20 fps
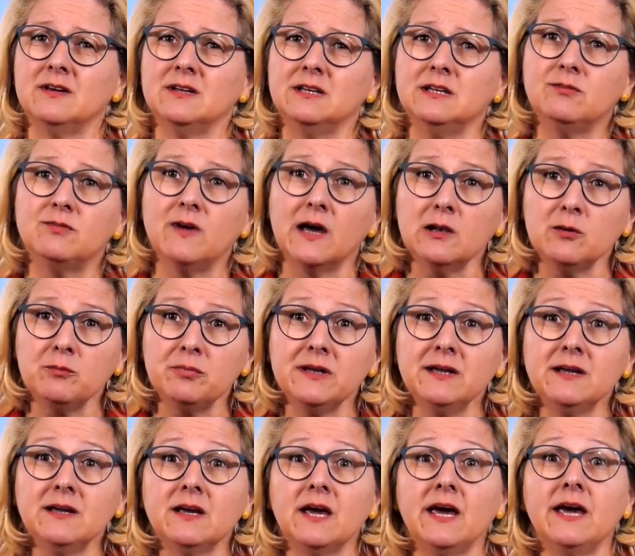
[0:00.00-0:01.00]

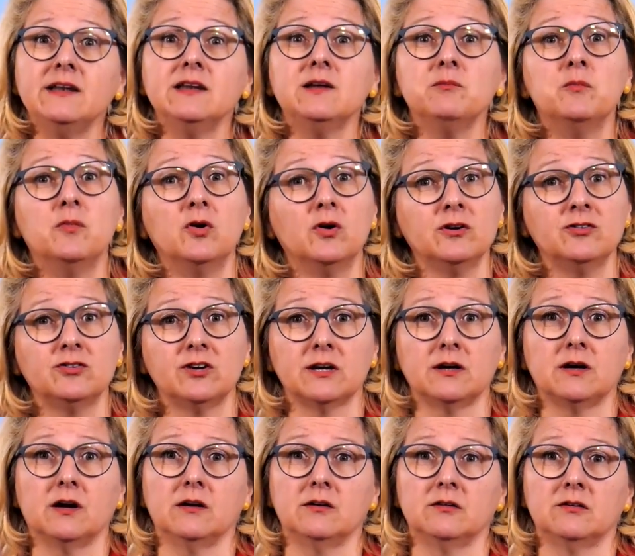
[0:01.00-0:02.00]
Developing and emerging
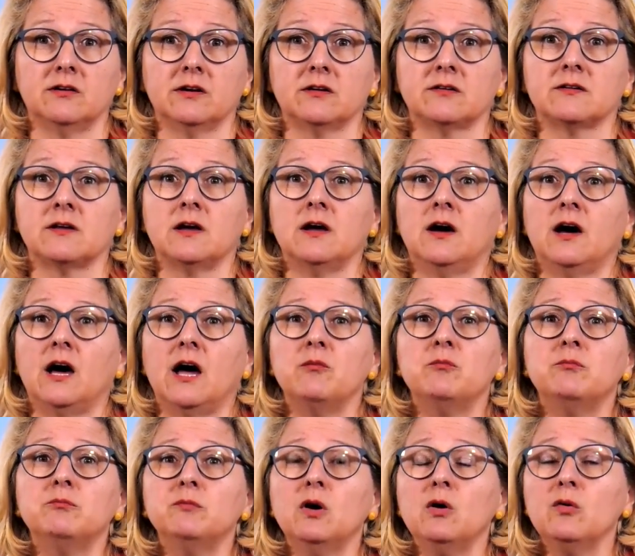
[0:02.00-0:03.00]
countries are
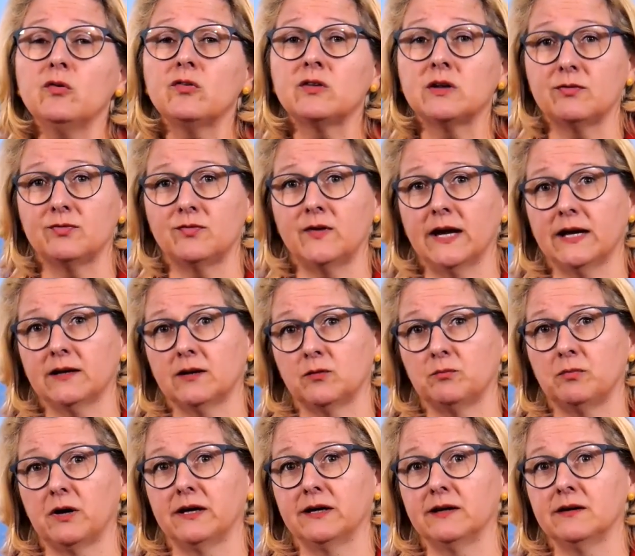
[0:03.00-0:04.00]
most affected
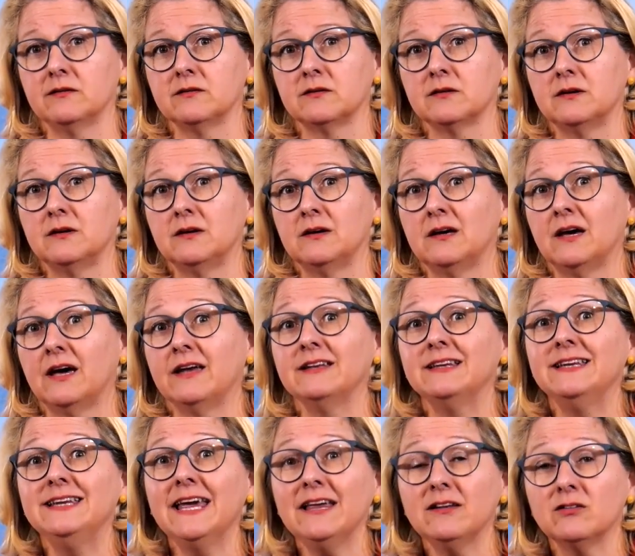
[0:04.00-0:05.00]
by it, and
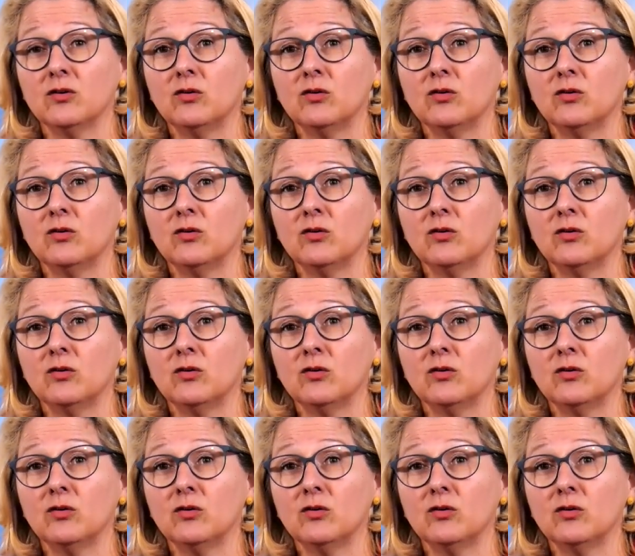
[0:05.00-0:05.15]
yet